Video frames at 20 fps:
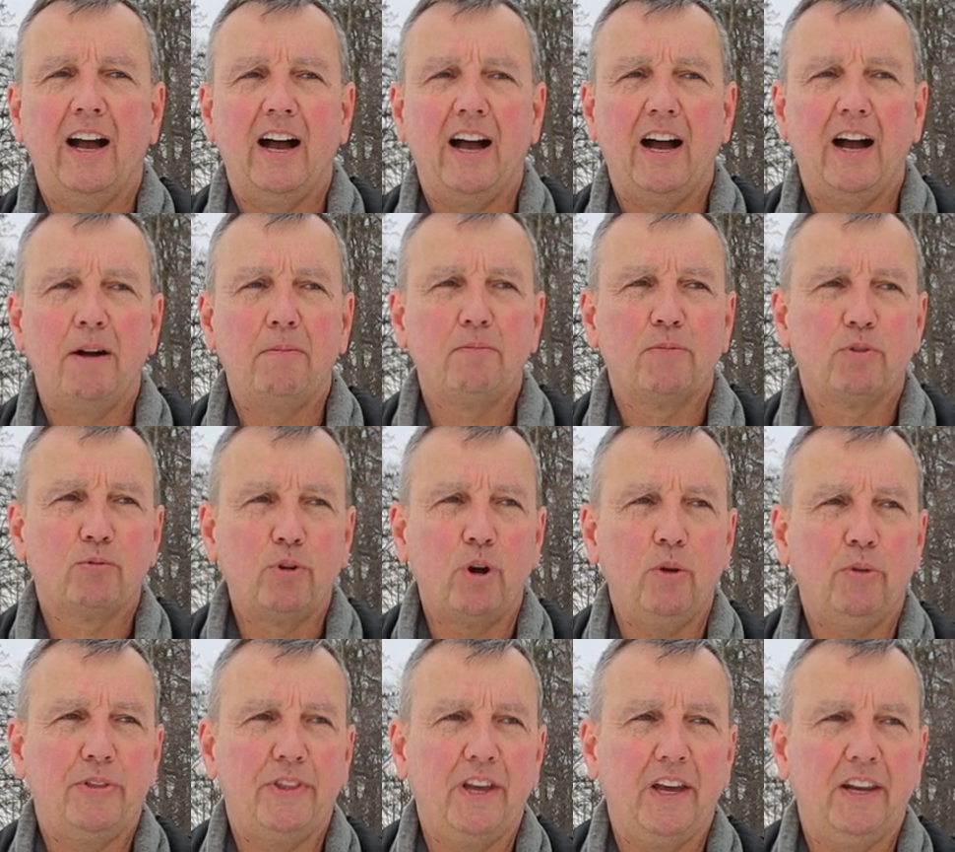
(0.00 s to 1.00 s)
um,
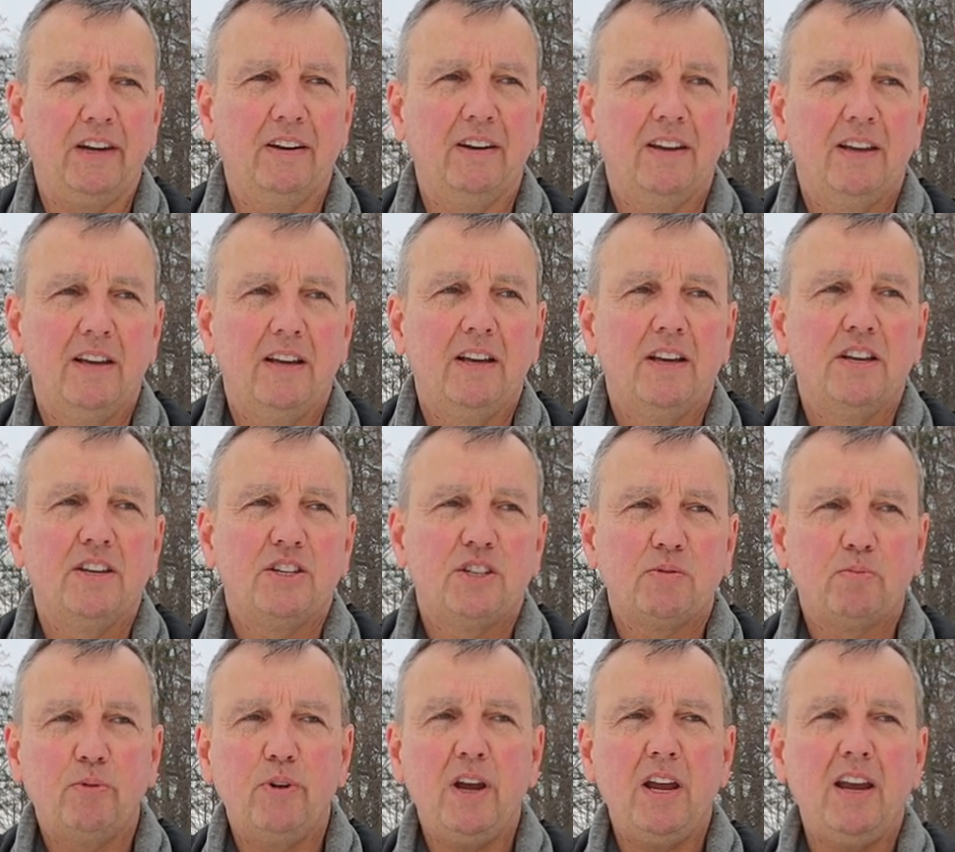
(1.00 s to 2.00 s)
wrote that
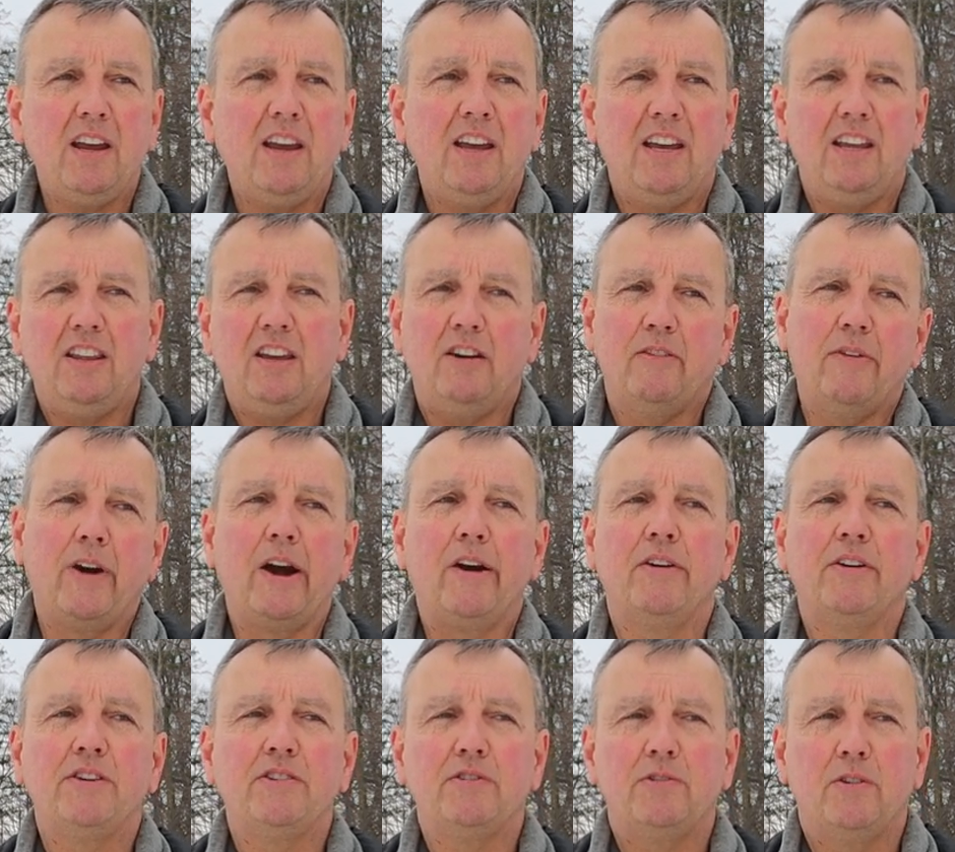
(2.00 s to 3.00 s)
spring in the
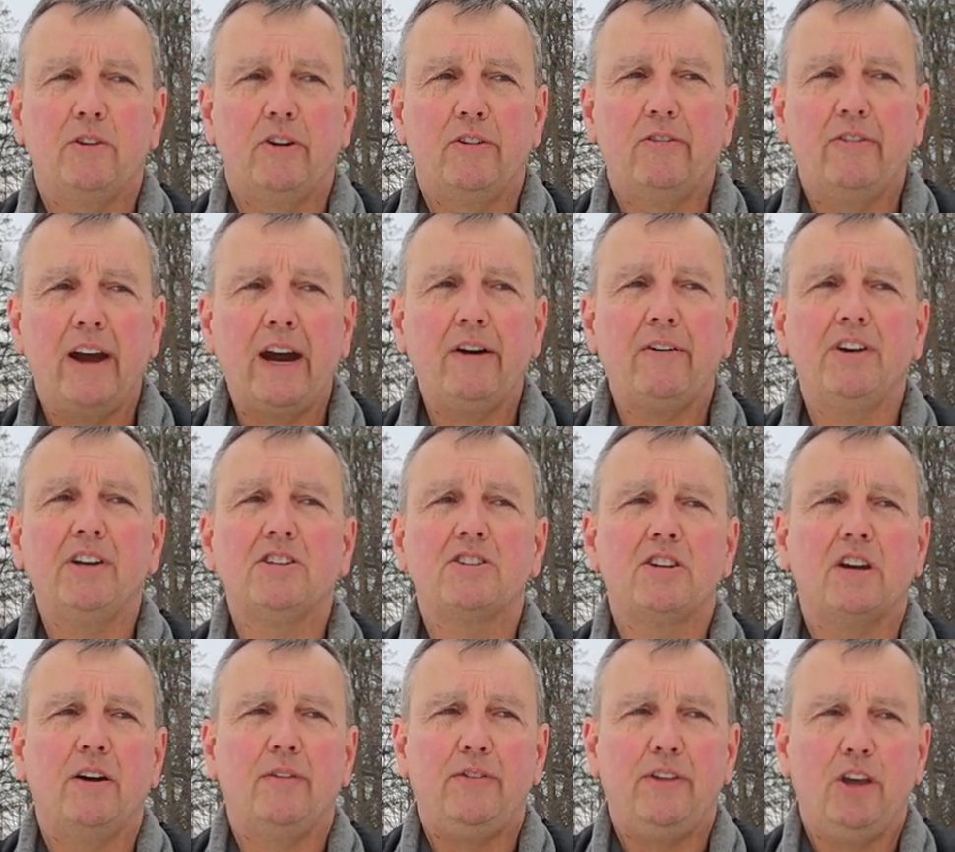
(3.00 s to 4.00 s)
environs,
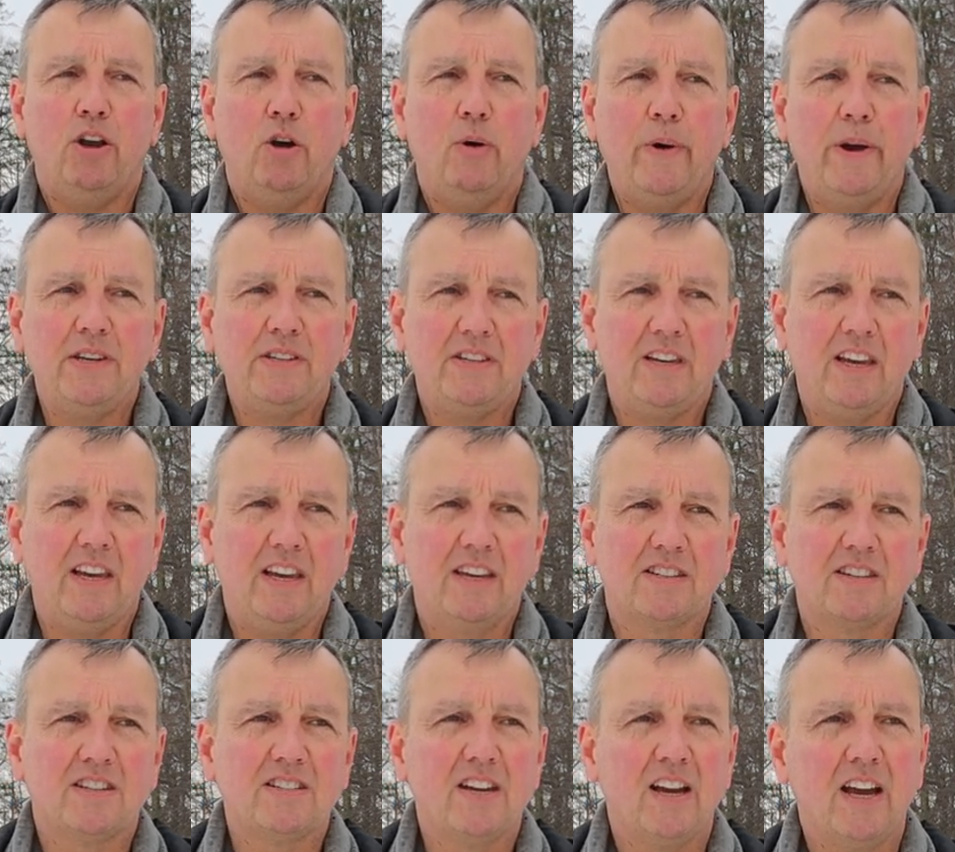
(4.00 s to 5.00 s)
environs of the O A C
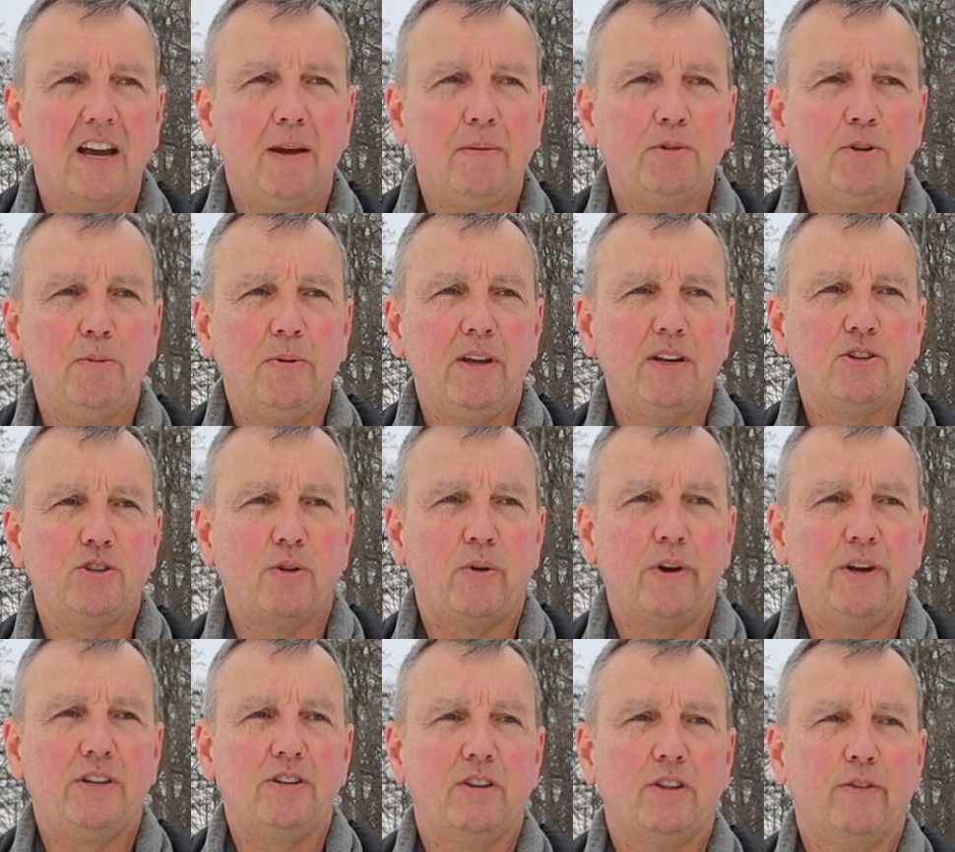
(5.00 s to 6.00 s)
is a time to be
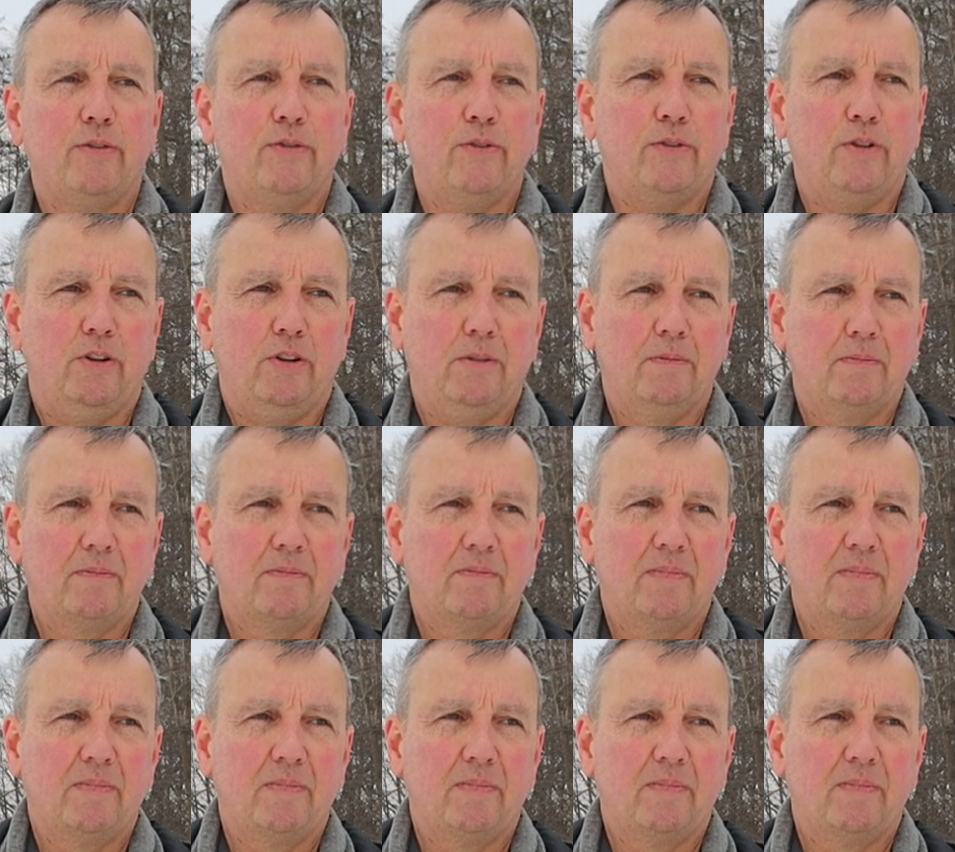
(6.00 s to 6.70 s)
enjoyed to the full,